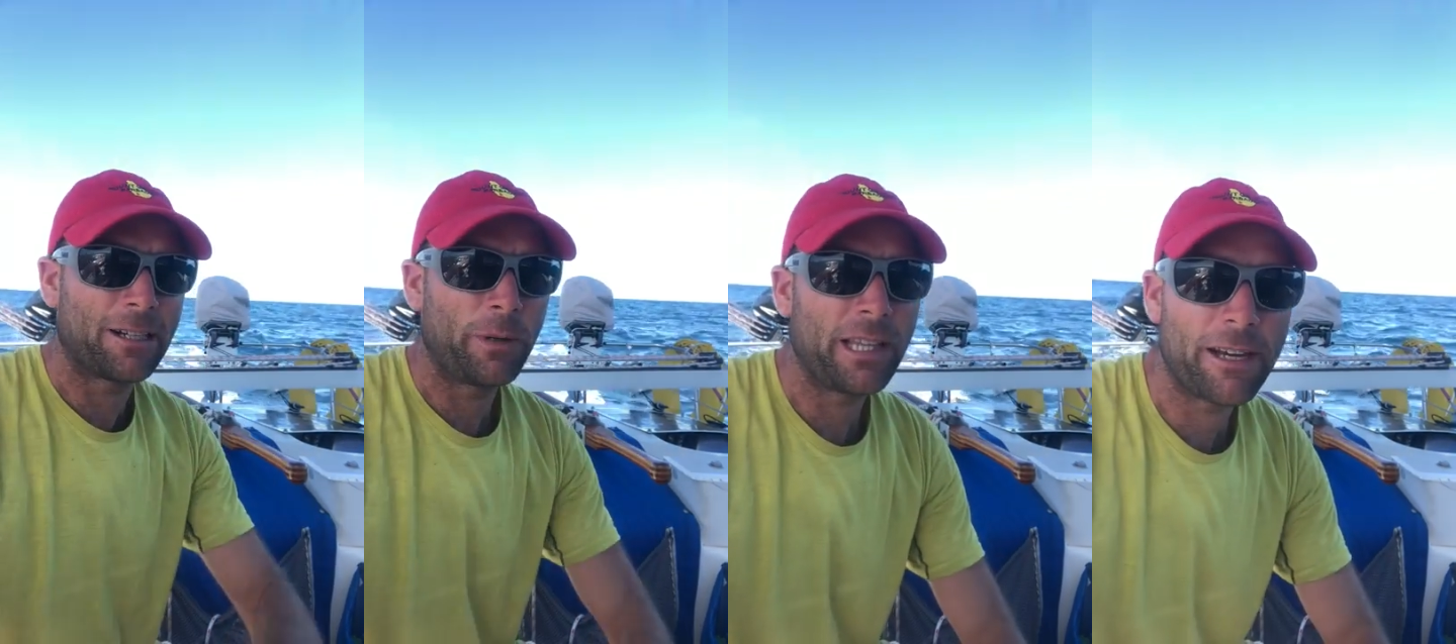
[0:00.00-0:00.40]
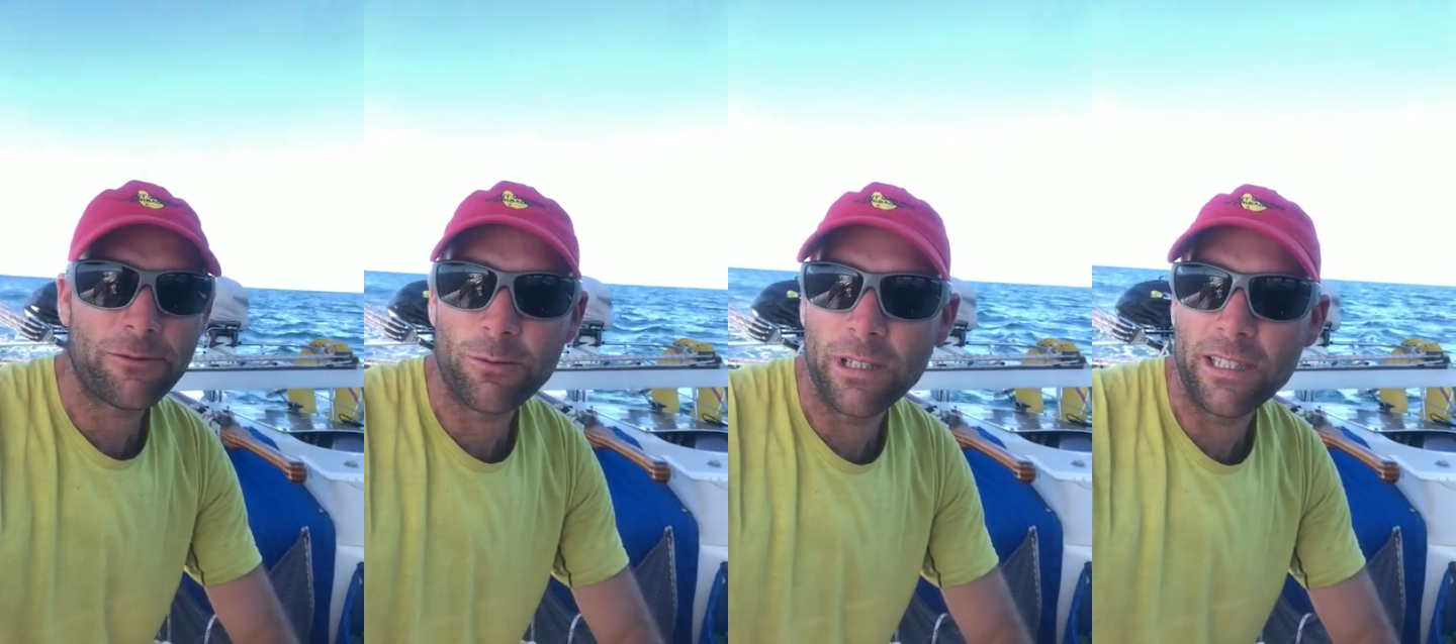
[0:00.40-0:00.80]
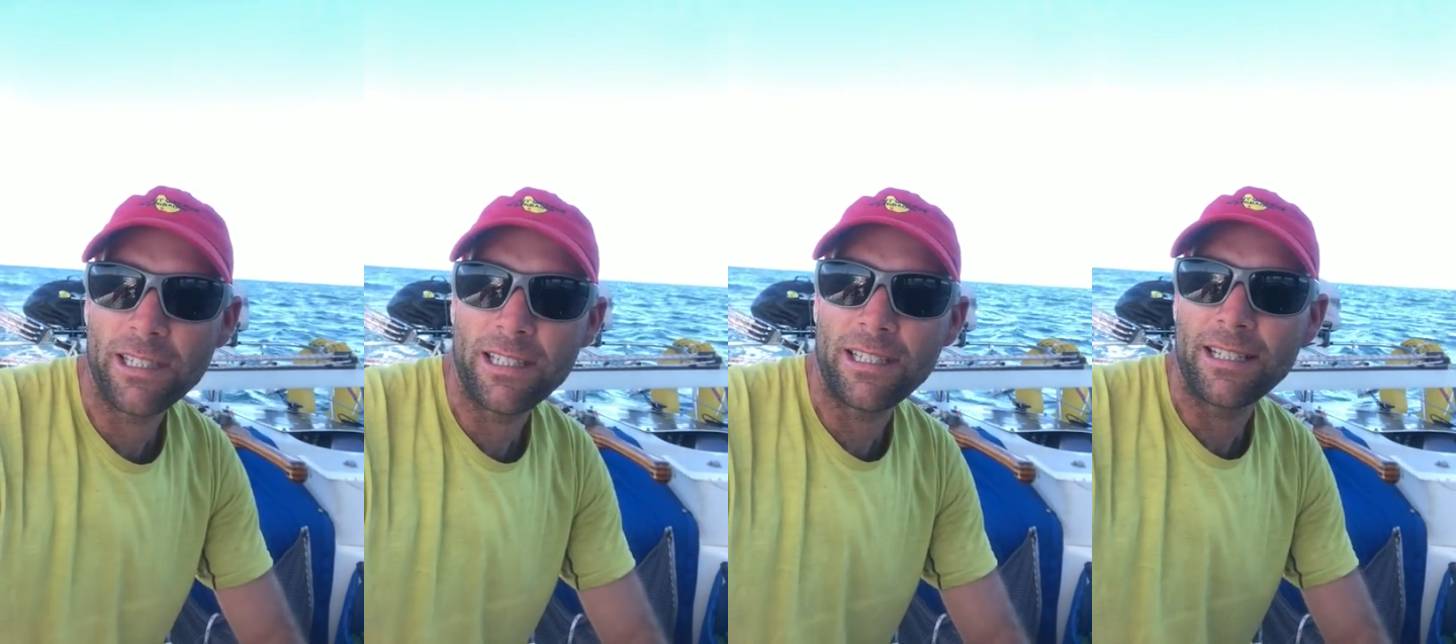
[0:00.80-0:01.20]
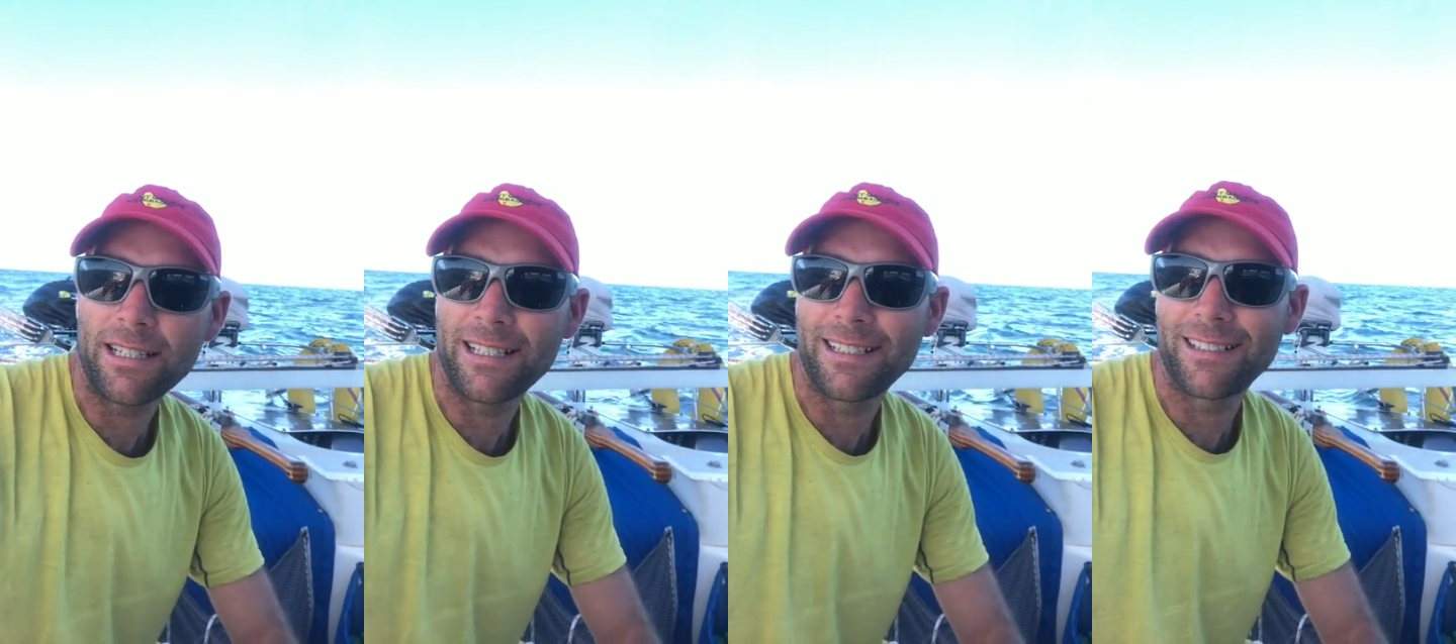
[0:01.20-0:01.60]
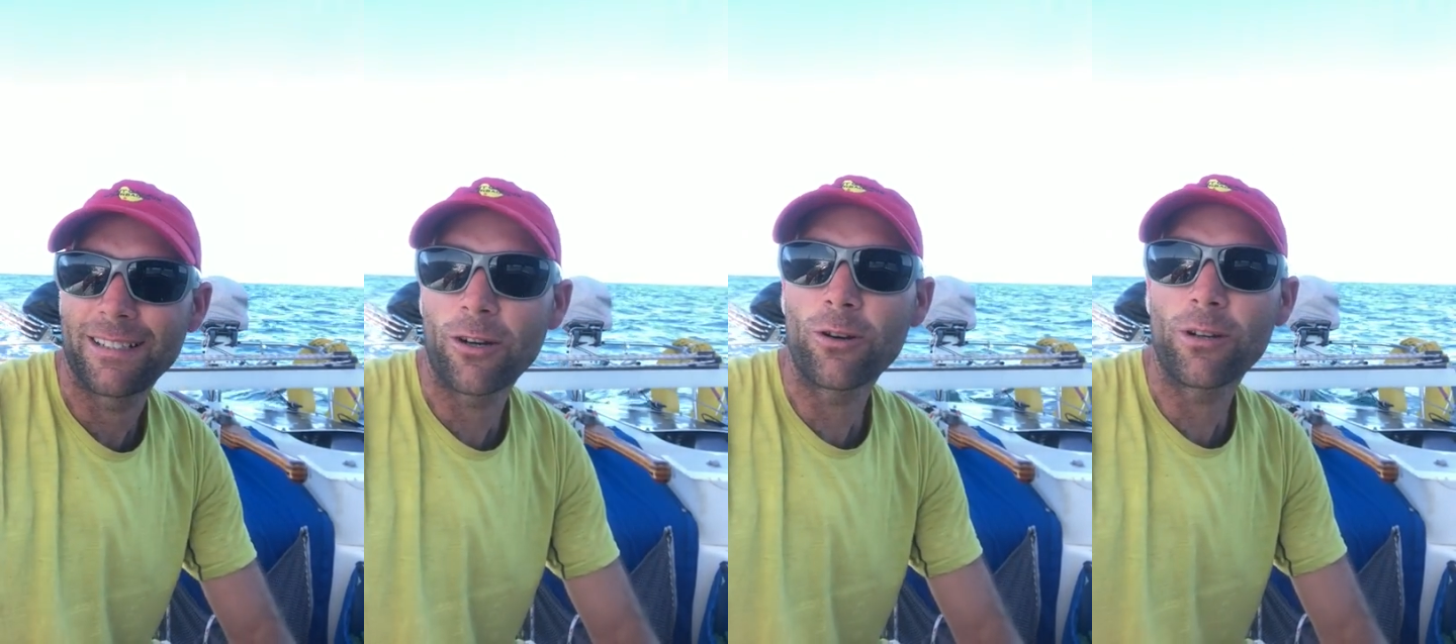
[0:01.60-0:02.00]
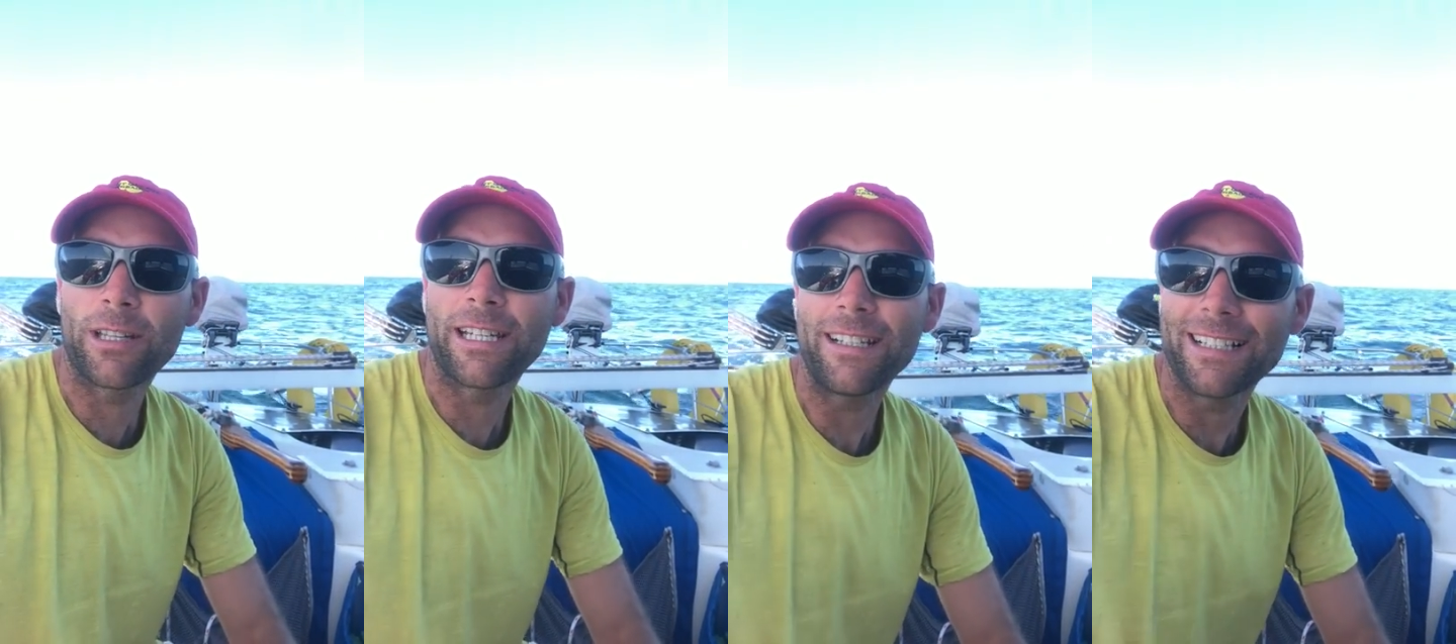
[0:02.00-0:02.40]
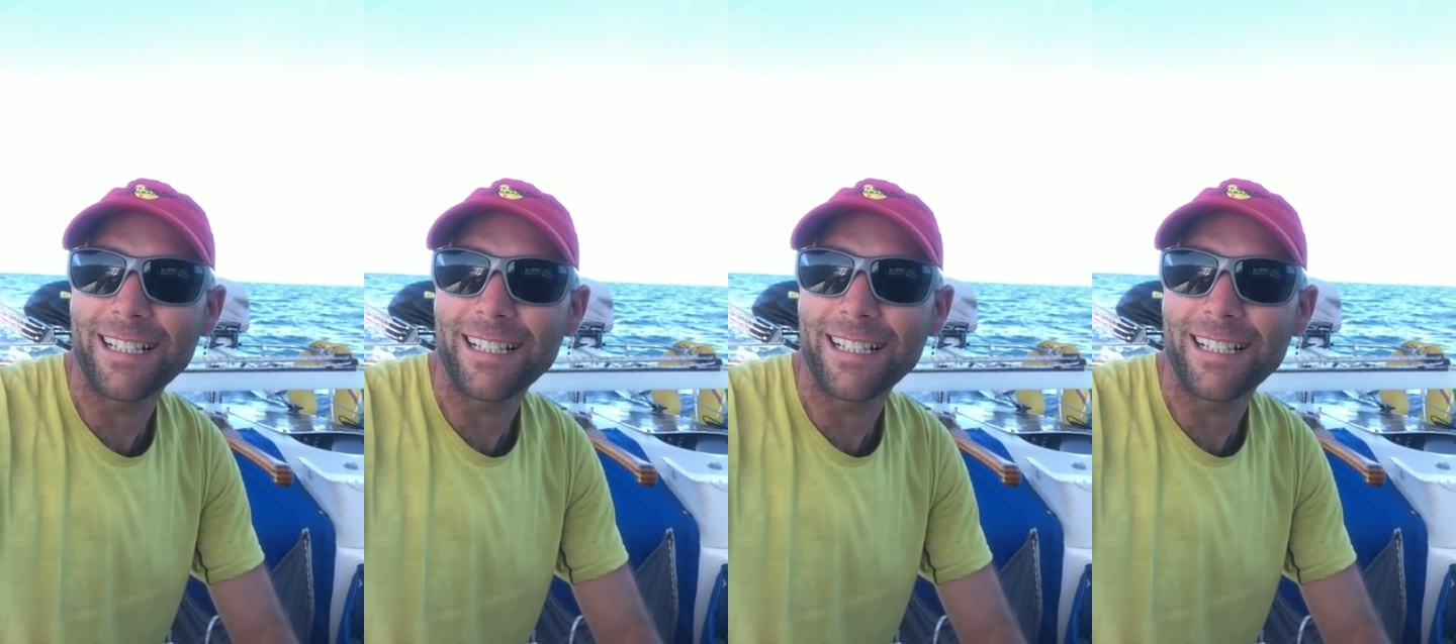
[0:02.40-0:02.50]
We left really early,